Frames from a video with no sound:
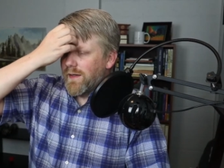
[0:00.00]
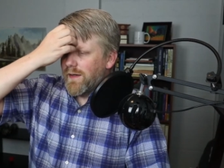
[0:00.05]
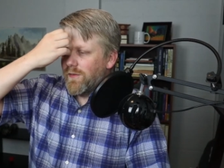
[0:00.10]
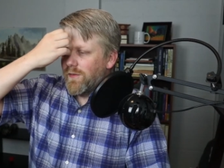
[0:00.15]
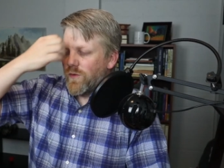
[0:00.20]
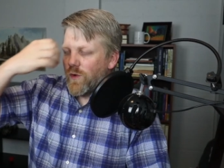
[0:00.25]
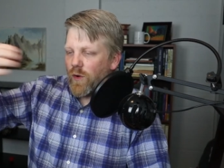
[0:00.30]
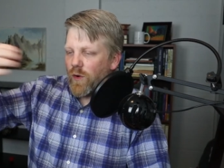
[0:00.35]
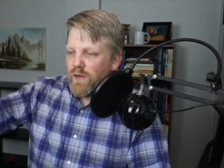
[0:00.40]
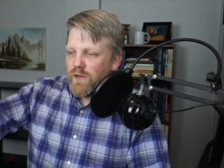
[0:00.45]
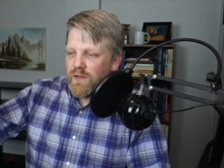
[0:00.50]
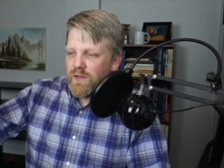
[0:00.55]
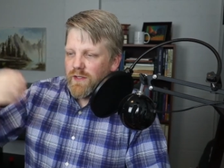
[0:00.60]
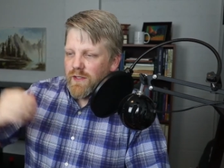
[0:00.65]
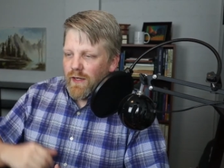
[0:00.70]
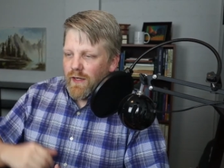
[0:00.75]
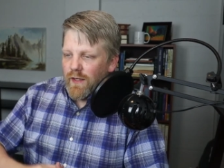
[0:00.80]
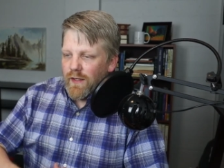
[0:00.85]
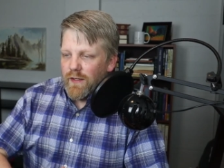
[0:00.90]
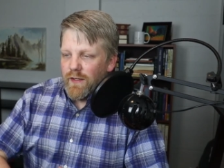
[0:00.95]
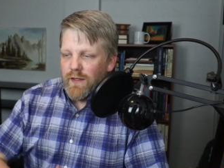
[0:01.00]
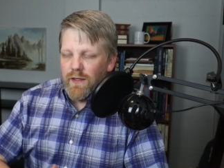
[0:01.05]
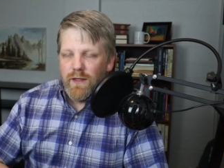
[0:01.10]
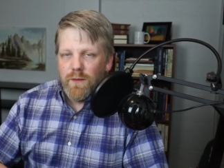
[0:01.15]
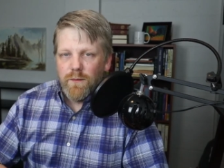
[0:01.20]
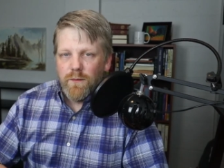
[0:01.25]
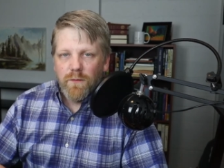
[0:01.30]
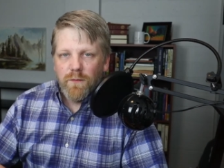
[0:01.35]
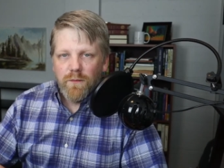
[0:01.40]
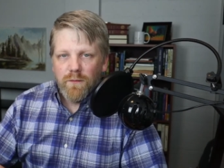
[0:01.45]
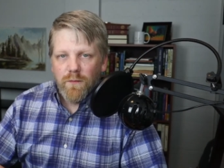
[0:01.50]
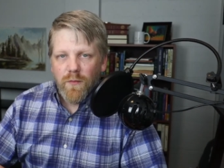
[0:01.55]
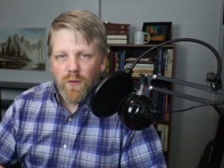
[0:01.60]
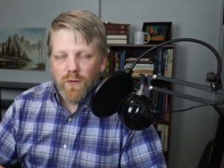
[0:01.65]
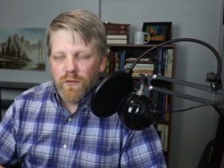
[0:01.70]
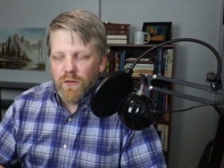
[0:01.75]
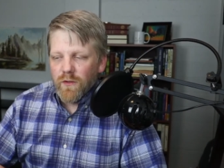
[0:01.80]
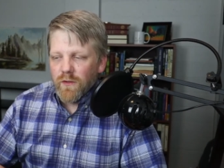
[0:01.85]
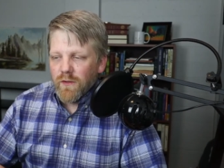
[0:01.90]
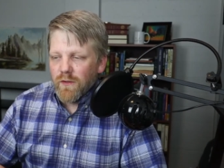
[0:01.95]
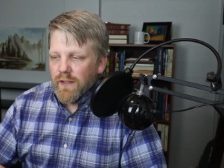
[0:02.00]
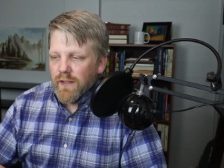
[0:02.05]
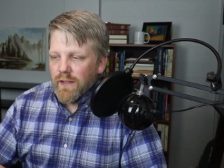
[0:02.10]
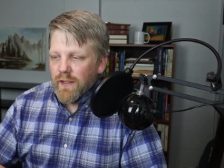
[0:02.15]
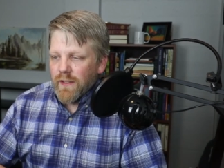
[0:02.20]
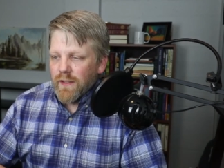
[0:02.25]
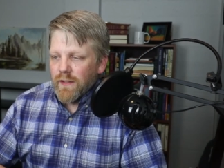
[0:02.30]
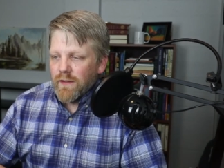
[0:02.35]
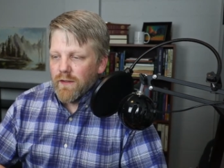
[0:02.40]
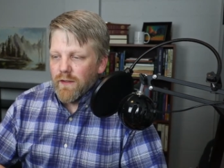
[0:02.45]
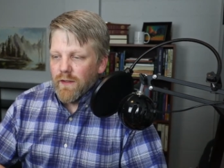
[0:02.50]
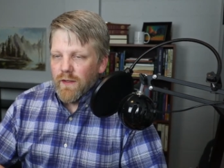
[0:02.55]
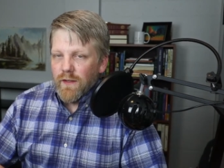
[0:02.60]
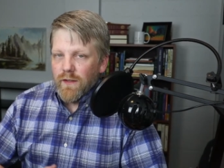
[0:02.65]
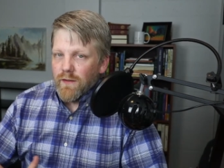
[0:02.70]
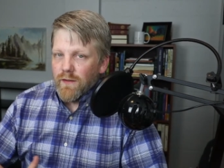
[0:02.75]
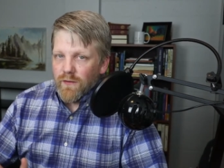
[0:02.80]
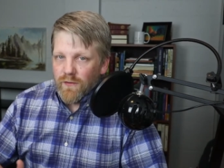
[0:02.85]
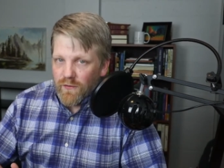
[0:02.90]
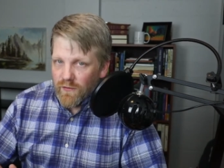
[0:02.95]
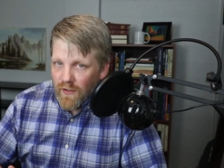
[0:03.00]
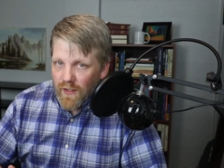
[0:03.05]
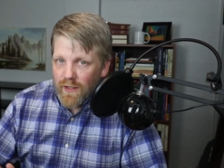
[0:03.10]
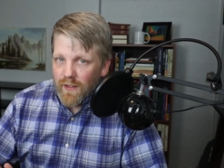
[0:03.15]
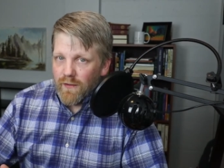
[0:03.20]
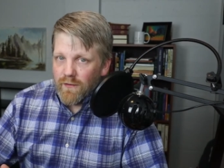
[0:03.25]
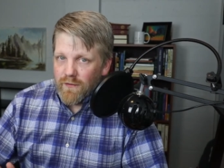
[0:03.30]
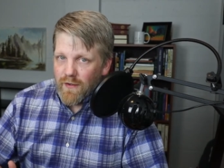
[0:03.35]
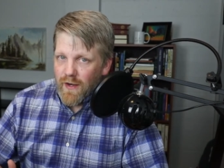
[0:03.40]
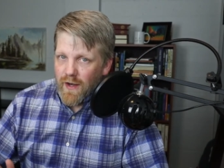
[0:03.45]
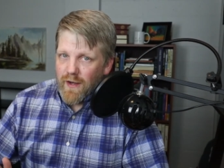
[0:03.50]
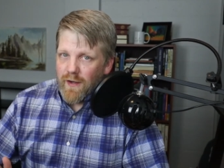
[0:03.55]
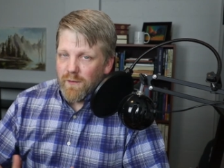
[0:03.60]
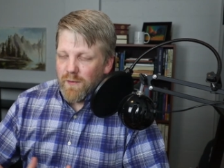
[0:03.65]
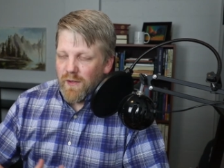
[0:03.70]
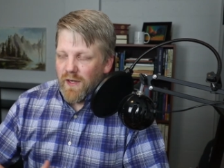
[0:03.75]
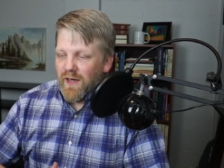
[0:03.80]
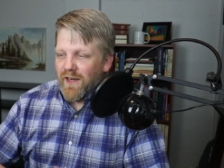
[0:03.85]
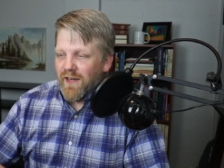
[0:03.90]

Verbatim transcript: of course, he most certainly did say his name